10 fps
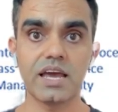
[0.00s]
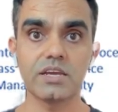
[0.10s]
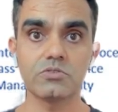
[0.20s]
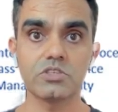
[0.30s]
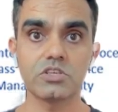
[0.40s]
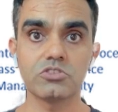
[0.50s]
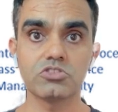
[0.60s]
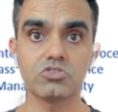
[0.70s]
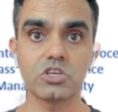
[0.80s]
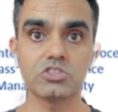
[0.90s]
and it returns
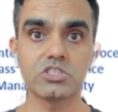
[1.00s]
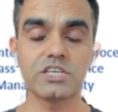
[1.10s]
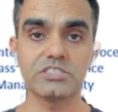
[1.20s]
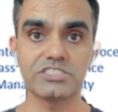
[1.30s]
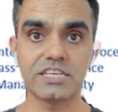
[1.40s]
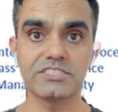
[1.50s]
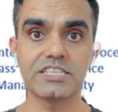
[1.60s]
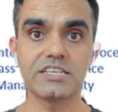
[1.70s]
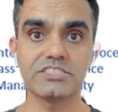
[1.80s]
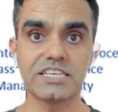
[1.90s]
structured insights
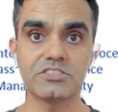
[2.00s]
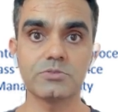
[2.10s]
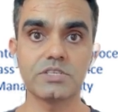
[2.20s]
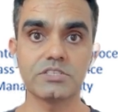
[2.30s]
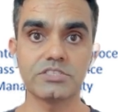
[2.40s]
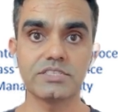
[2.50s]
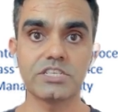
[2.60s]
like sentiment,